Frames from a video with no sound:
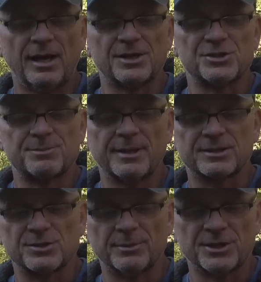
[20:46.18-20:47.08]
I
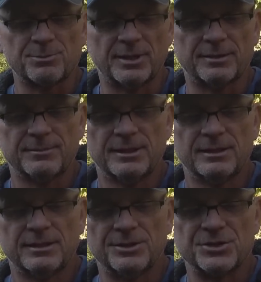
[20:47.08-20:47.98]
suspect as much, but
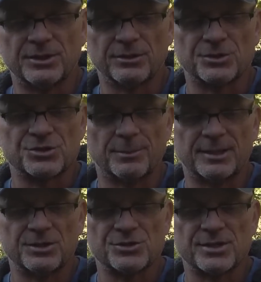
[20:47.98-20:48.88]
until hearing
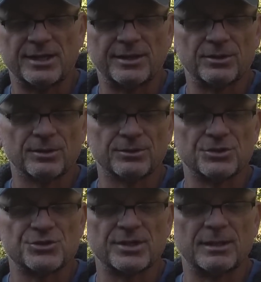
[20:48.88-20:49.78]
someone else say they heard
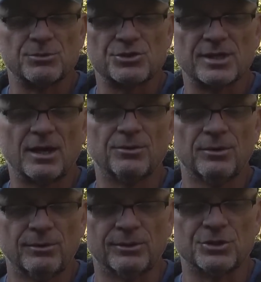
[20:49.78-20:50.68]
the same sound,
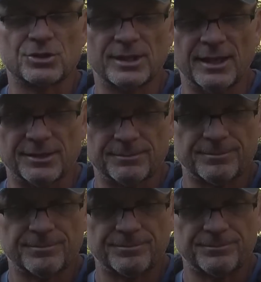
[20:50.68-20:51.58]
holy shit.
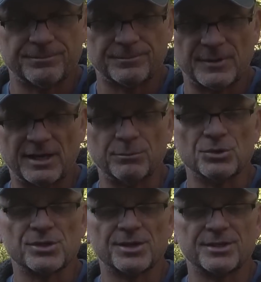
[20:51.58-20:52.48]
I've
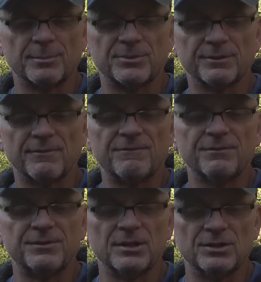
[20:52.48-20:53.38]
moose hunted up there for
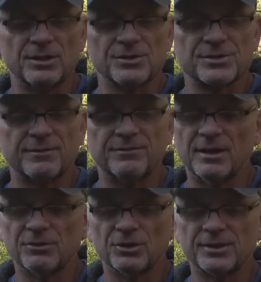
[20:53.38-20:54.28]
15 years and I've
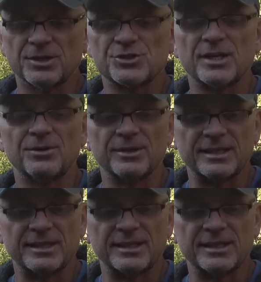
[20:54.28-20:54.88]
never heard that sound